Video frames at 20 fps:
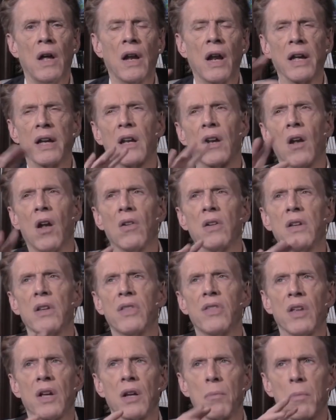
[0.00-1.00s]
And I can only
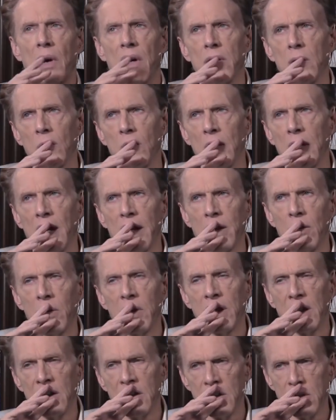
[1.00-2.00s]
think, by the way, I don't
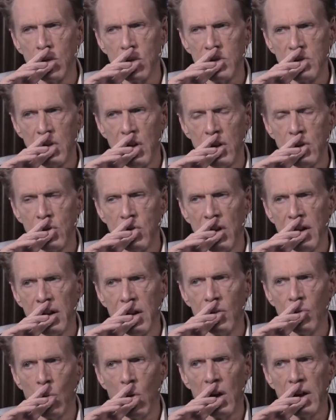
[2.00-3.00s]
want to get into a
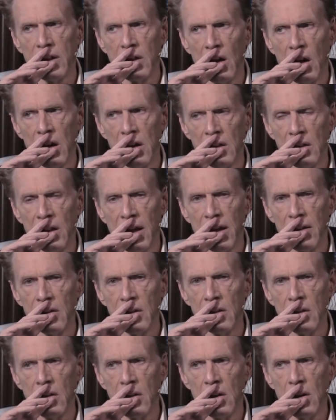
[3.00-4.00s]
sidetrack of why God allowed
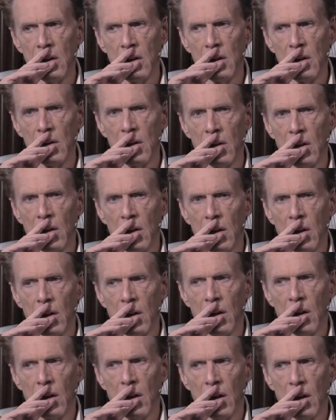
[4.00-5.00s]
it.
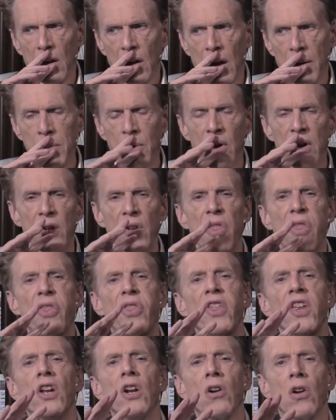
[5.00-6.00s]
I'm going to
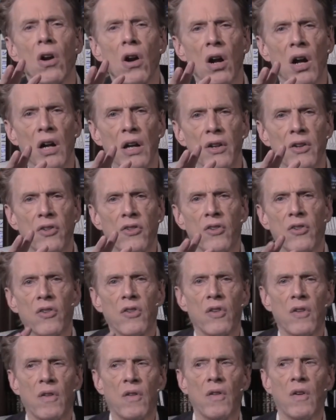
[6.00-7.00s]
theorize.
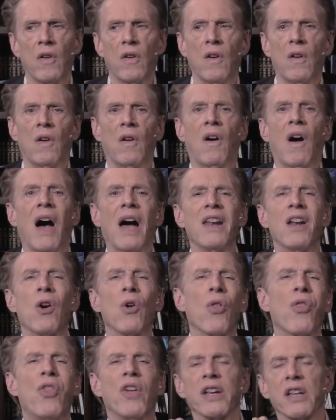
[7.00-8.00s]
I
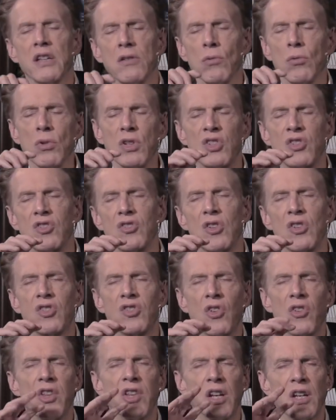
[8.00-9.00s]
don't think it was
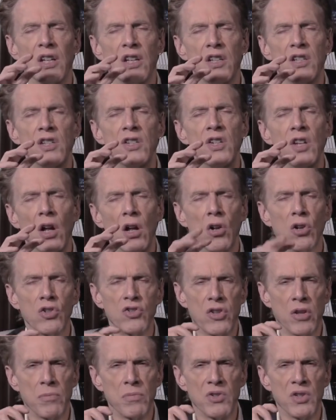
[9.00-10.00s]
so that they could
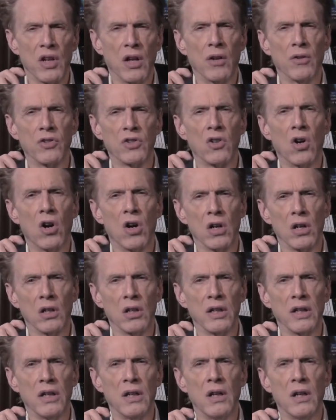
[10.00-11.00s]
indulge themselves
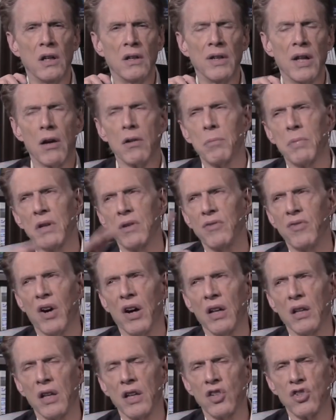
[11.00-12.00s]
carnally. That would be a
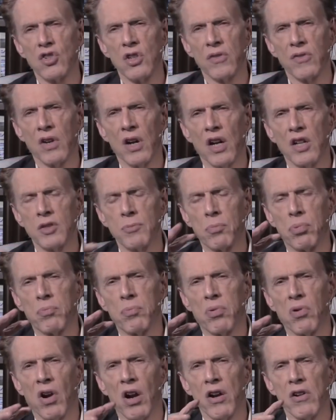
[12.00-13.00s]
violation of God's
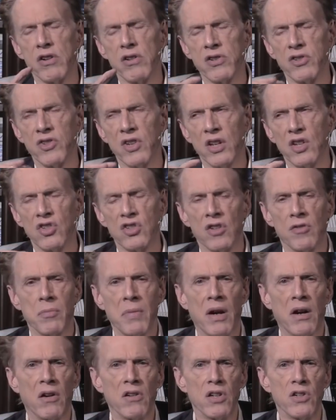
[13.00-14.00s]
prioritization of
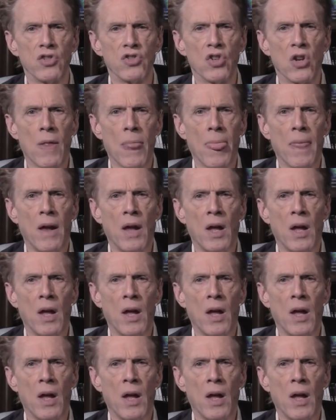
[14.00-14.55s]
marriage.